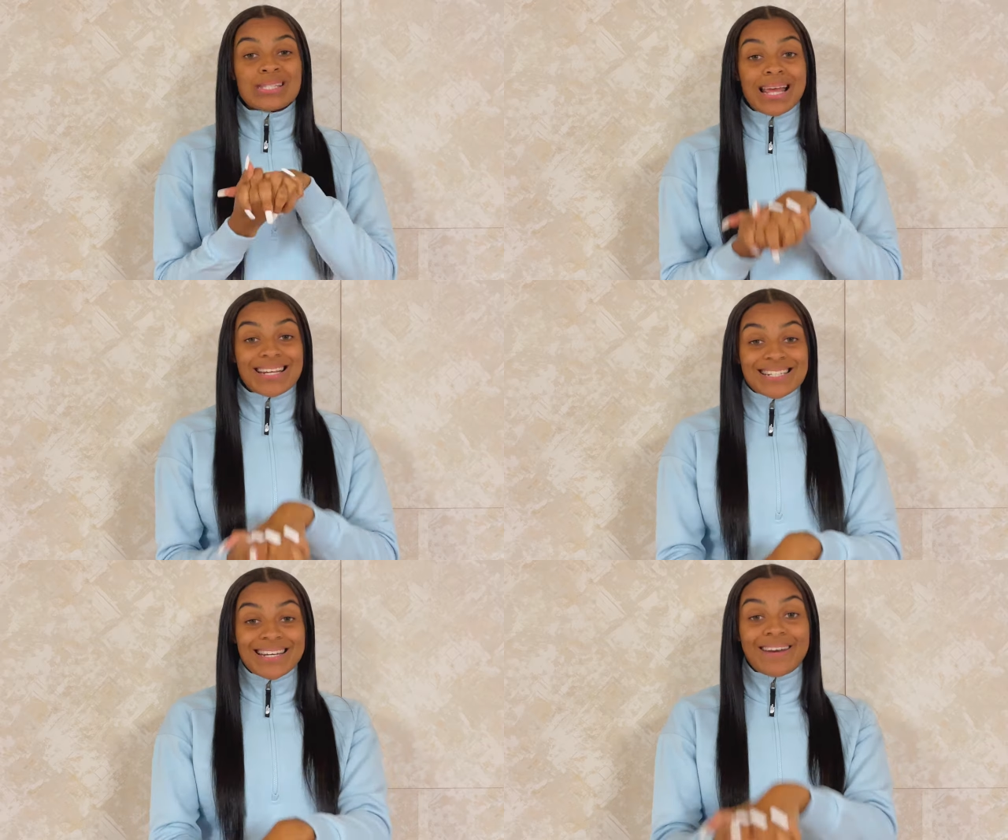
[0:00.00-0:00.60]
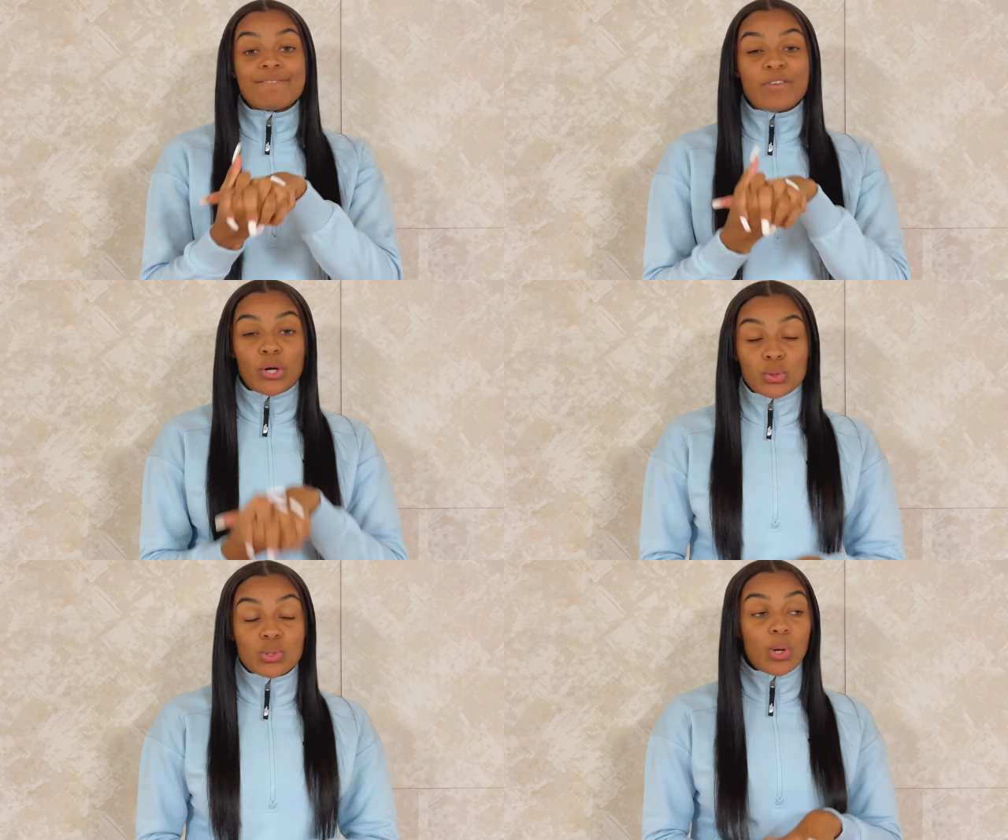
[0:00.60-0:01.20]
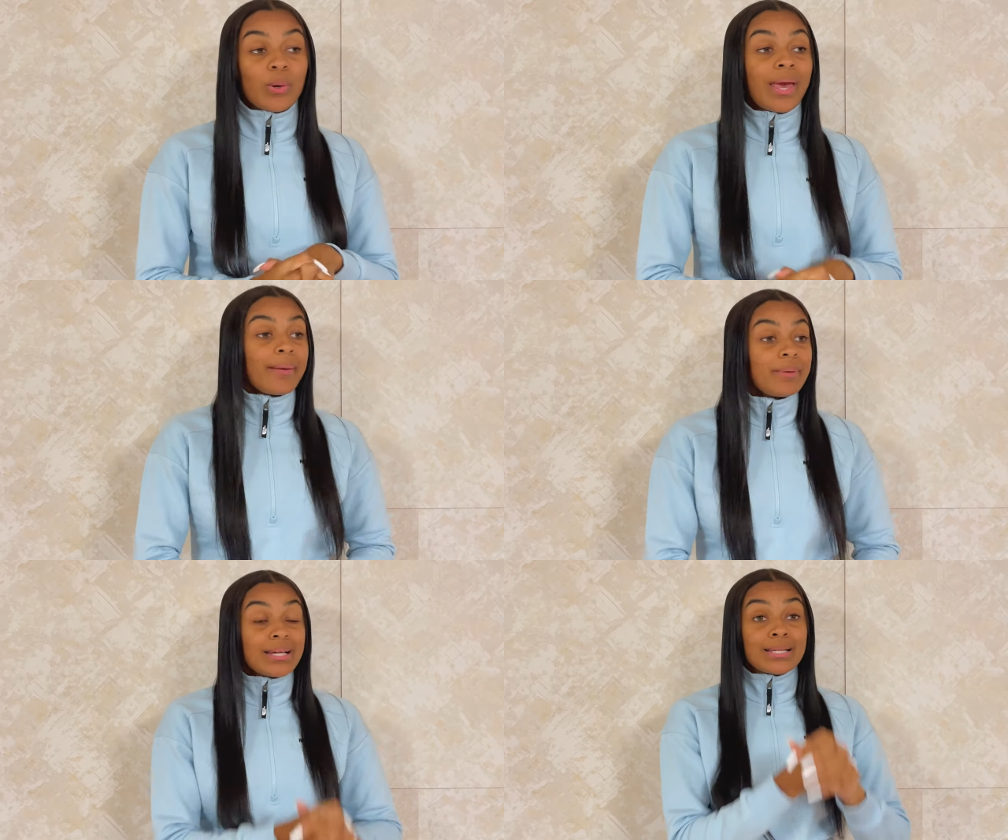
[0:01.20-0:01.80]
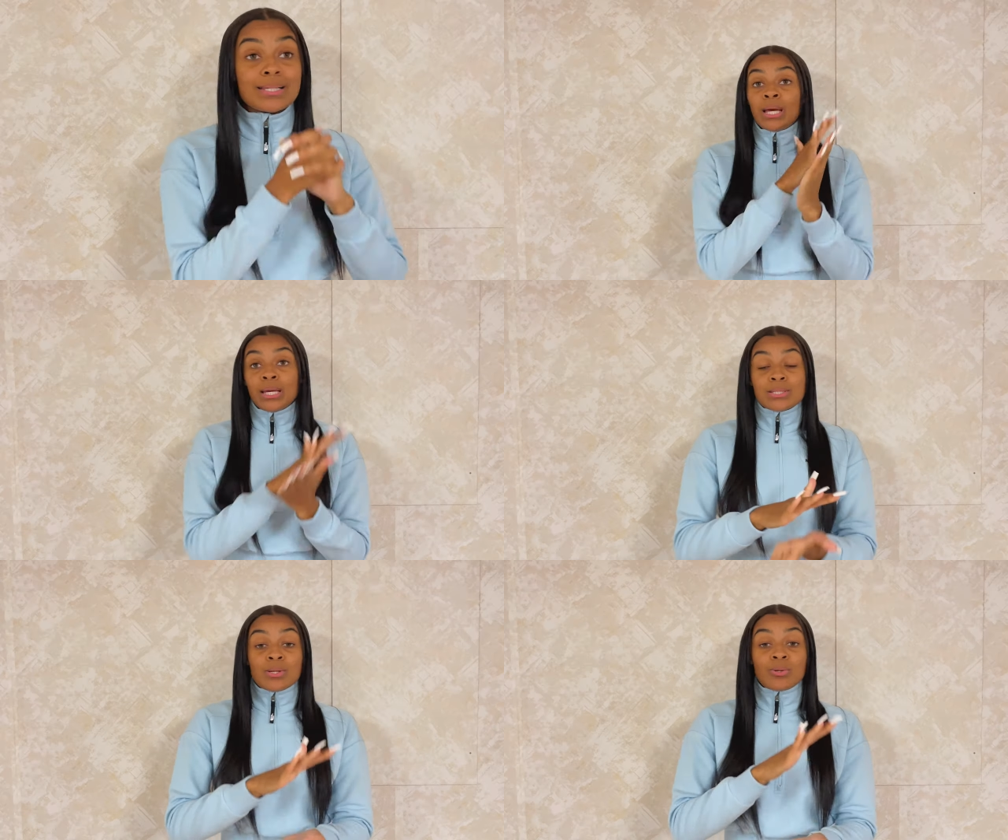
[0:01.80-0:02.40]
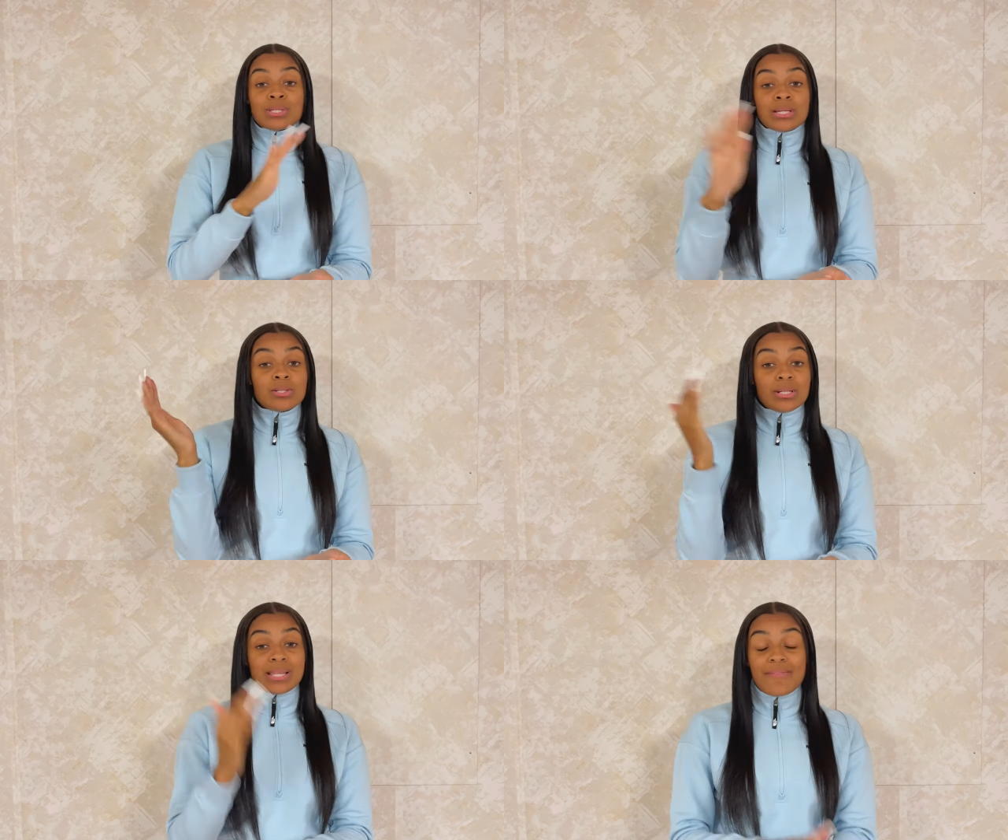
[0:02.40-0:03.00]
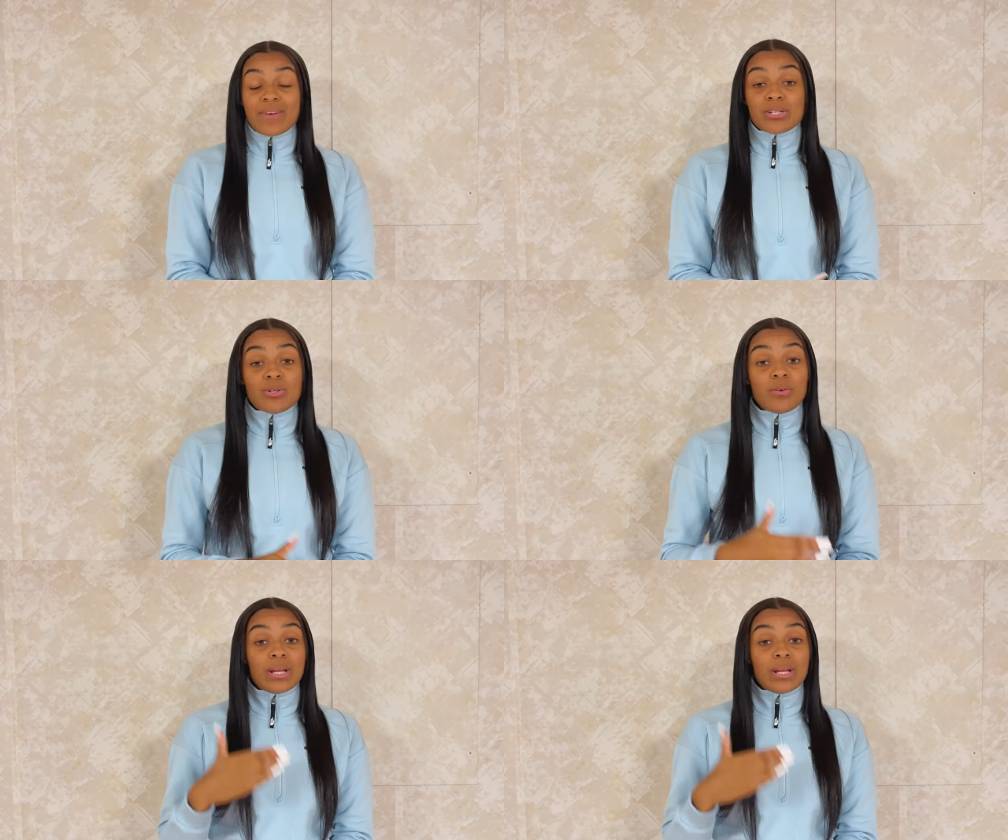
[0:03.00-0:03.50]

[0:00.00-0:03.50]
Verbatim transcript: section first, okay? Because ASOS is just like Fashion Nova,